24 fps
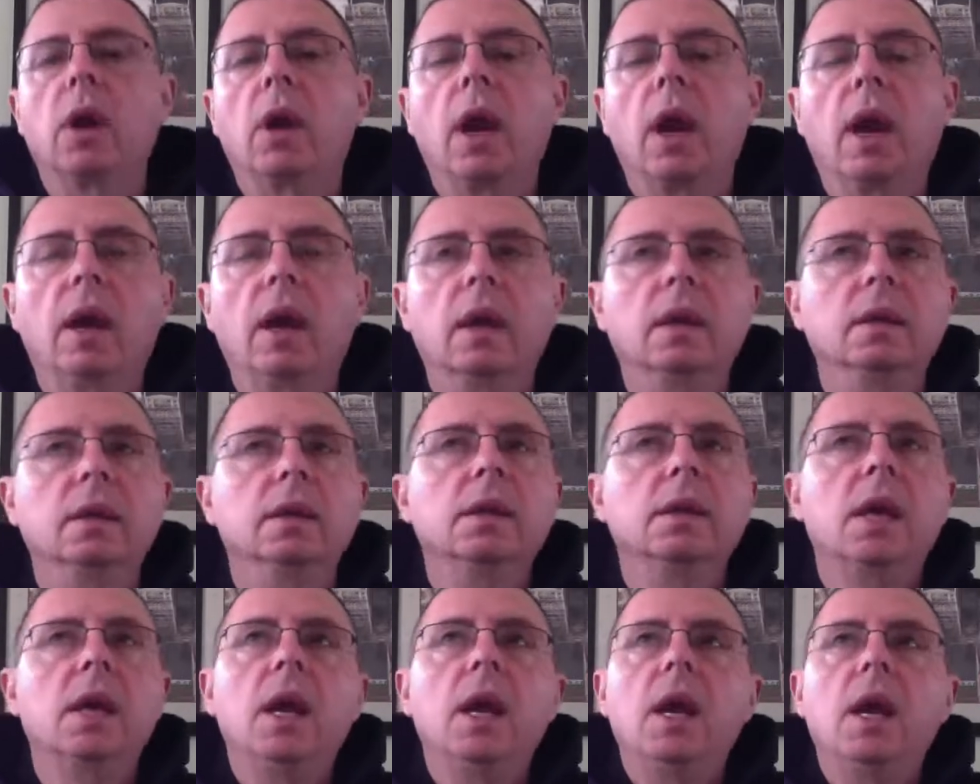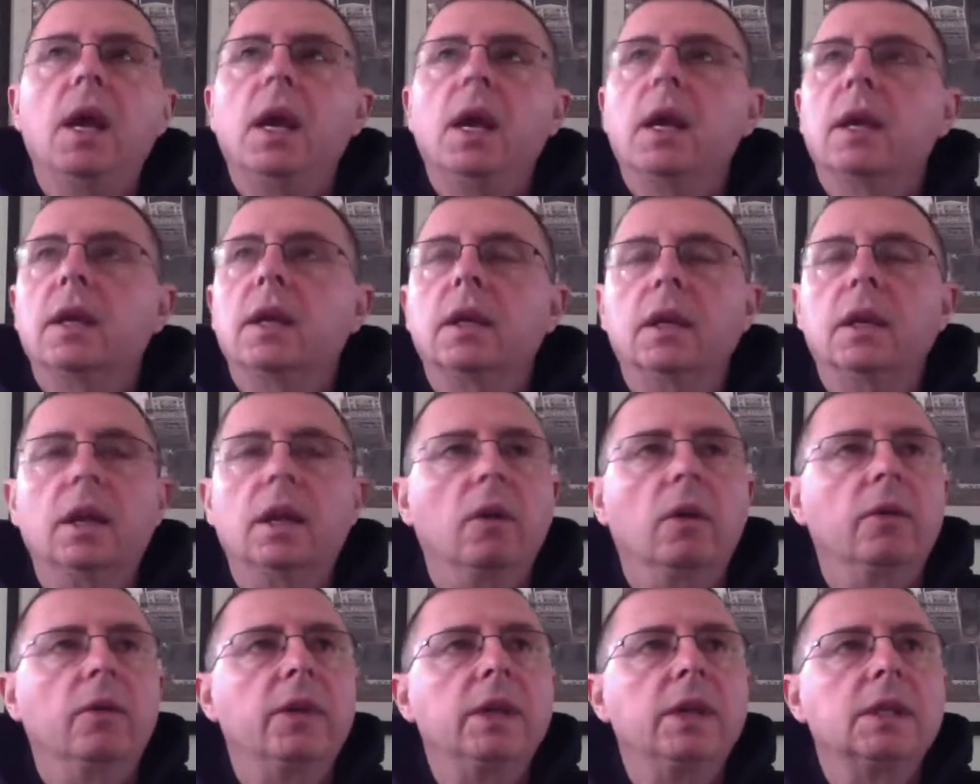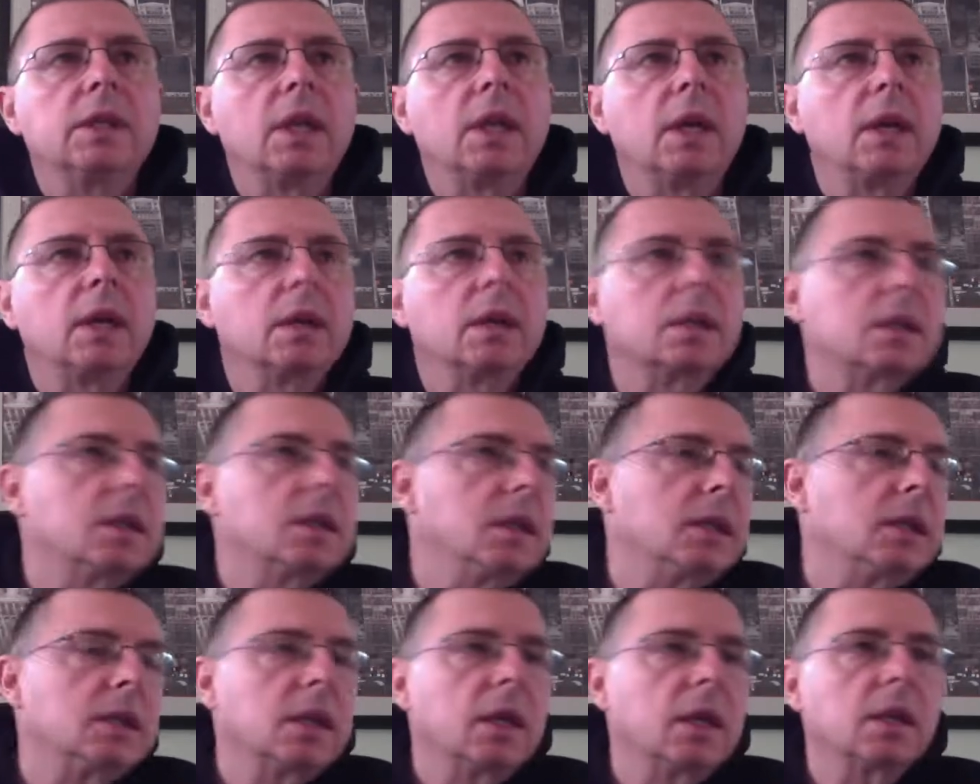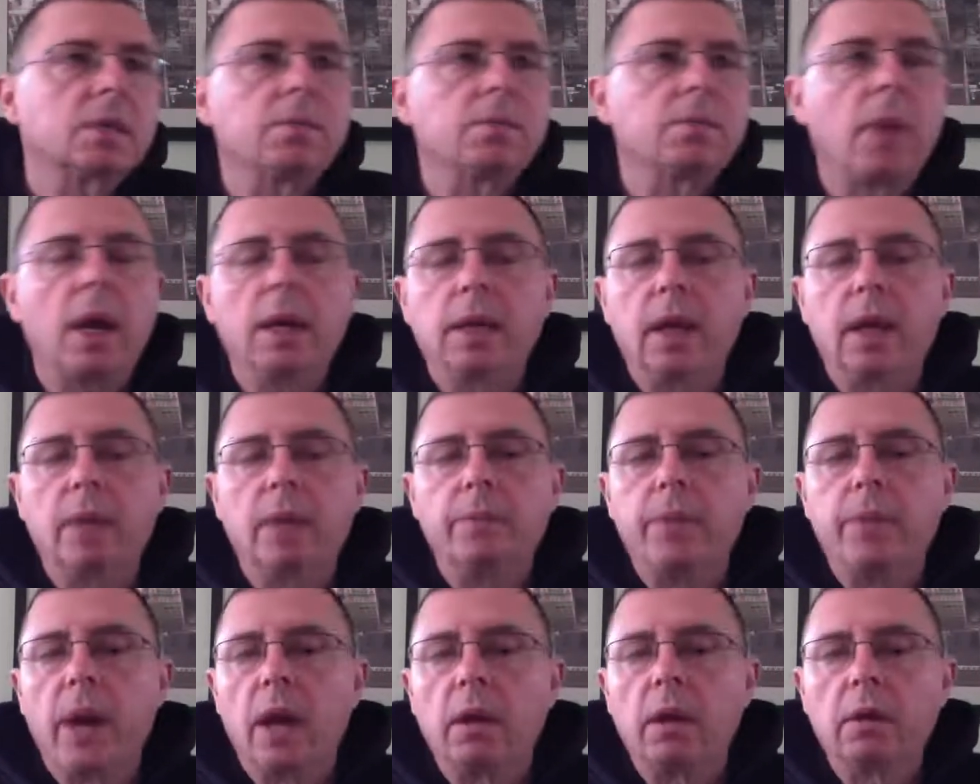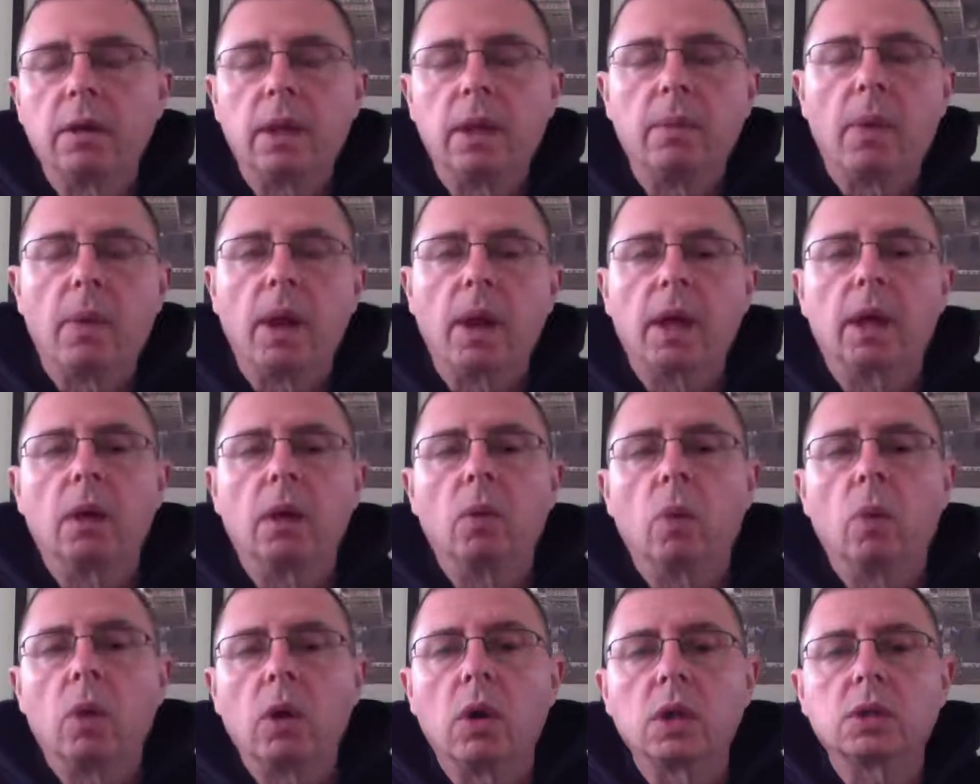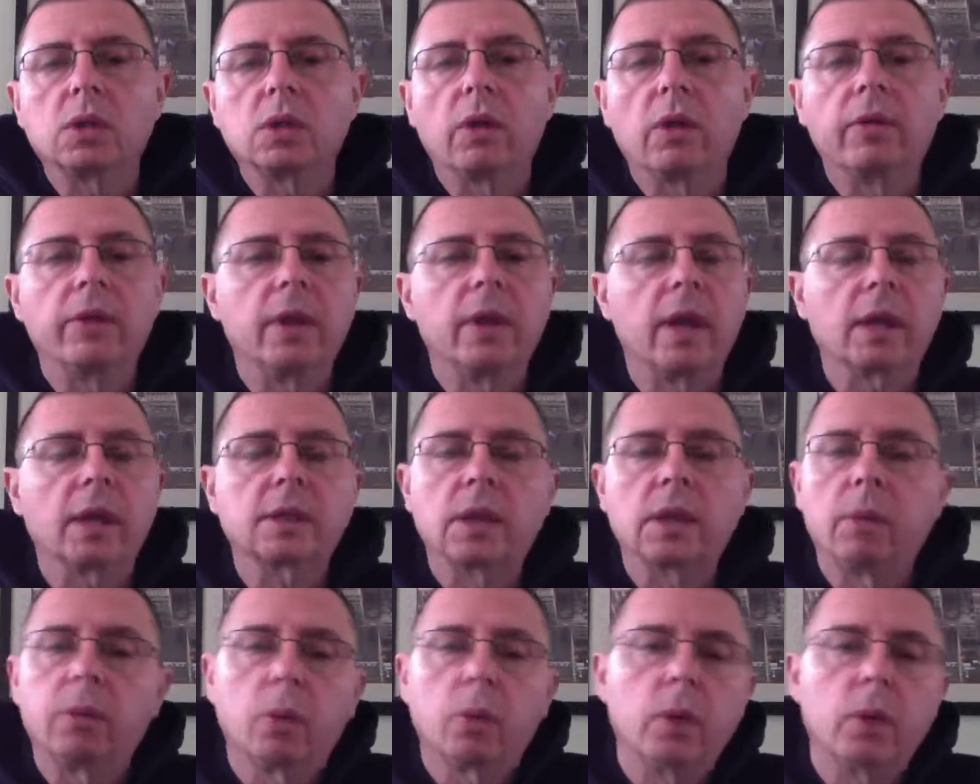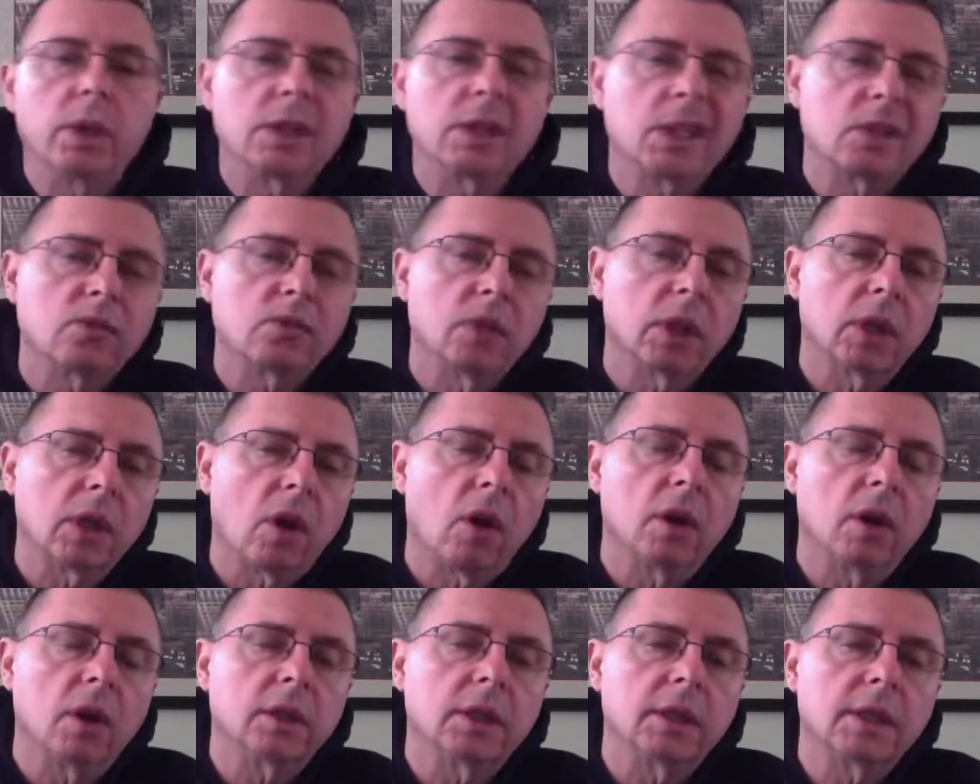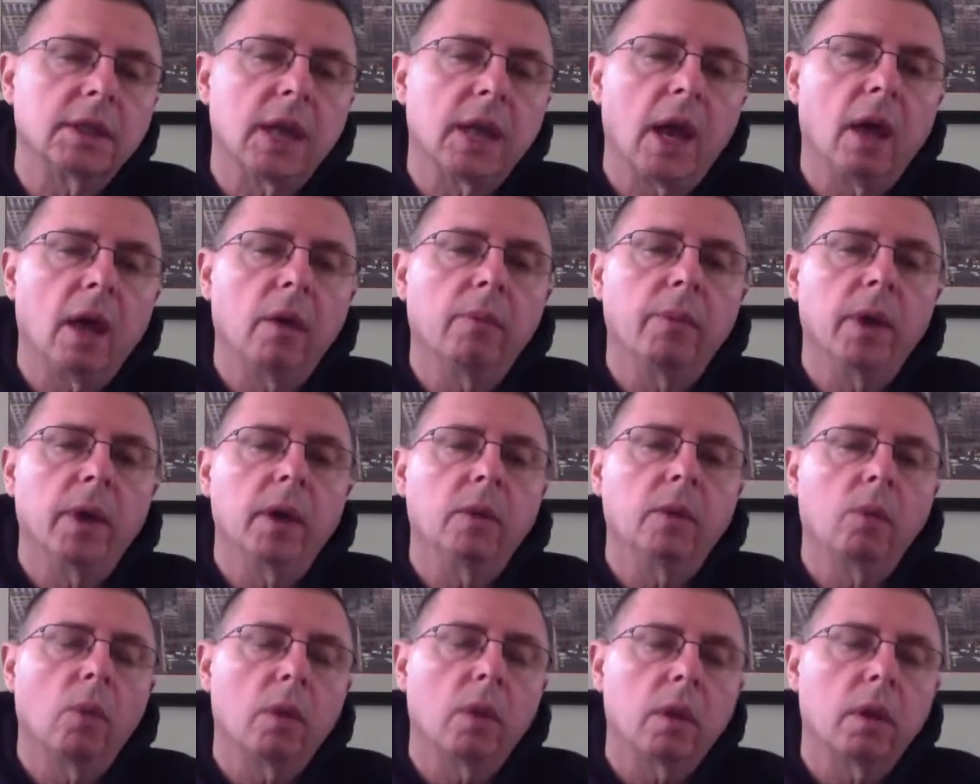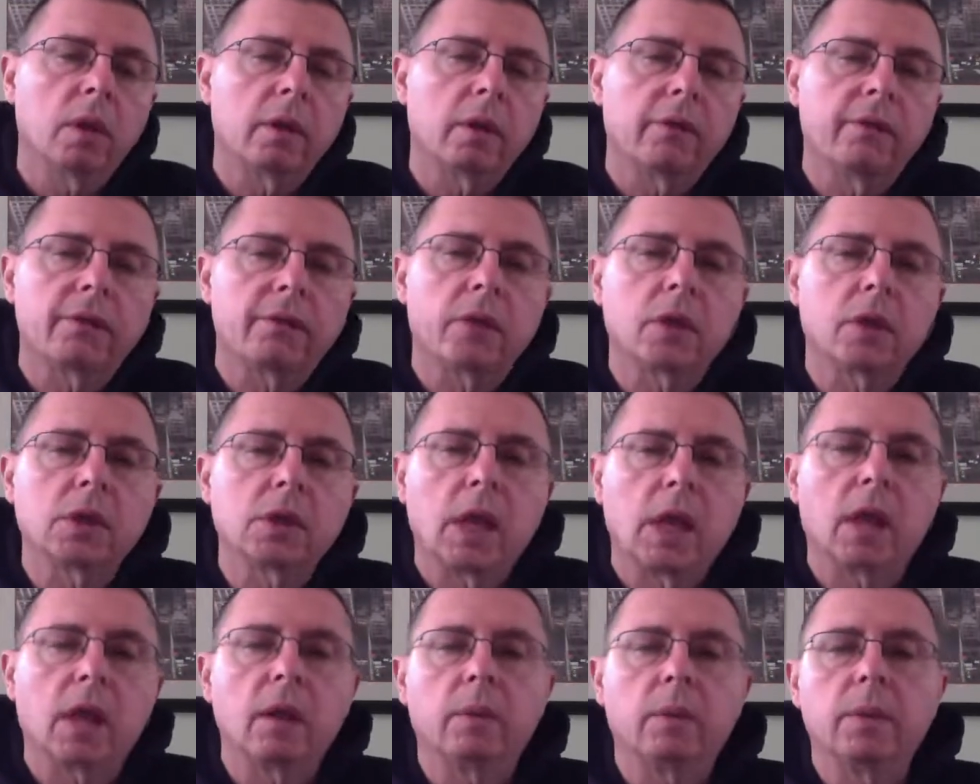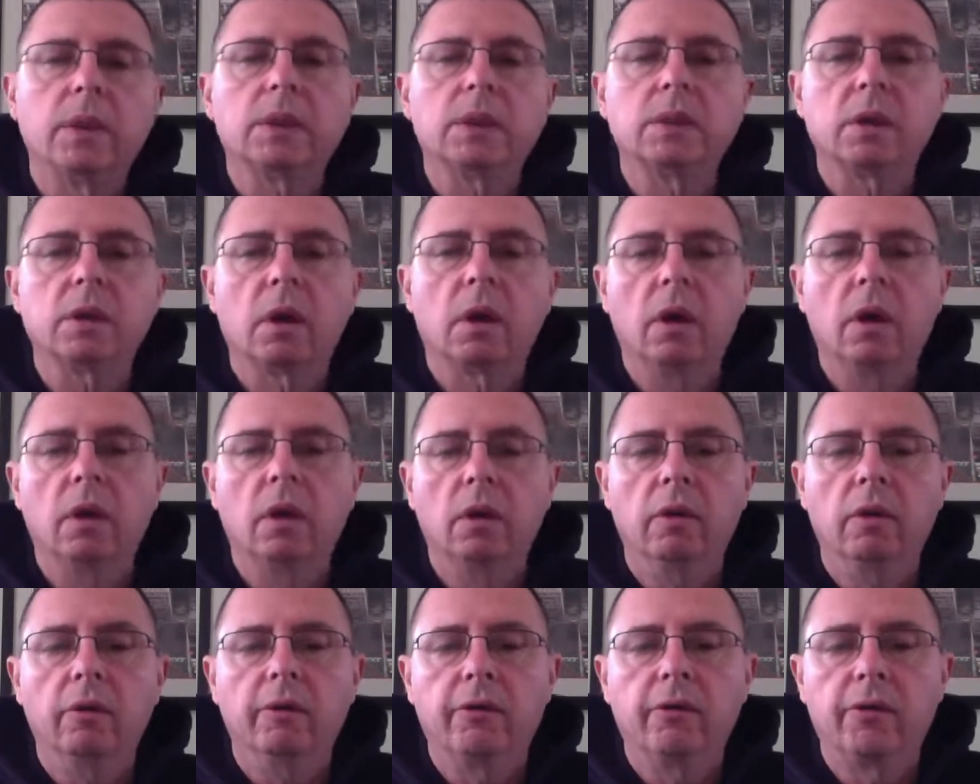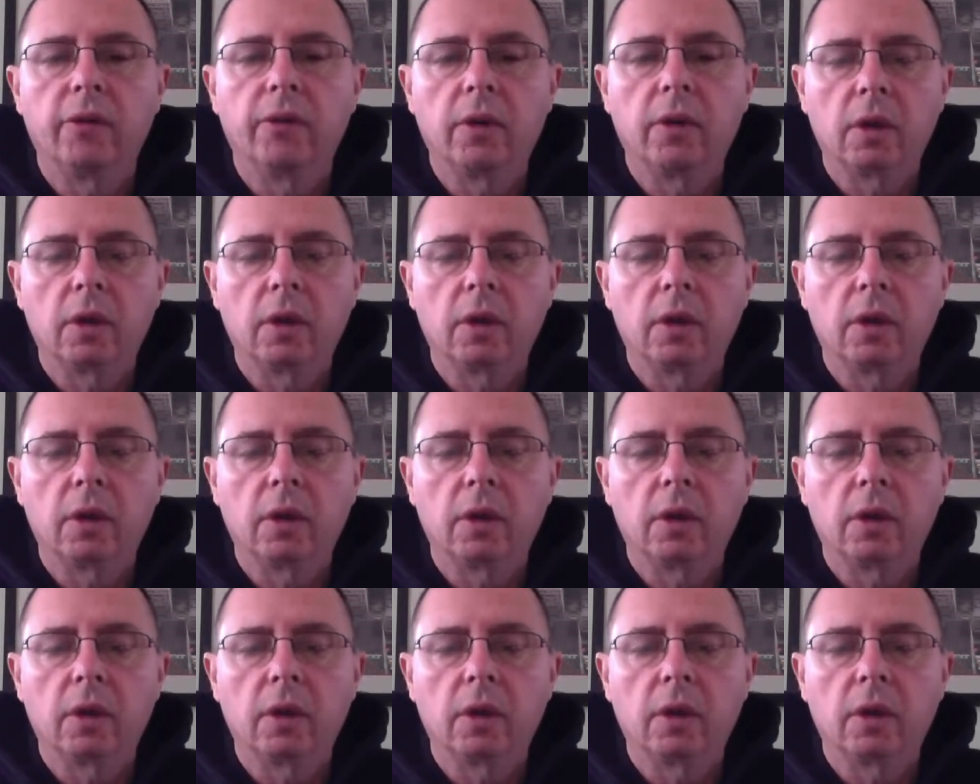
And, these things might get better. They might get worse over the next couple of weeks. It's really hard to tell. But one of the first elements of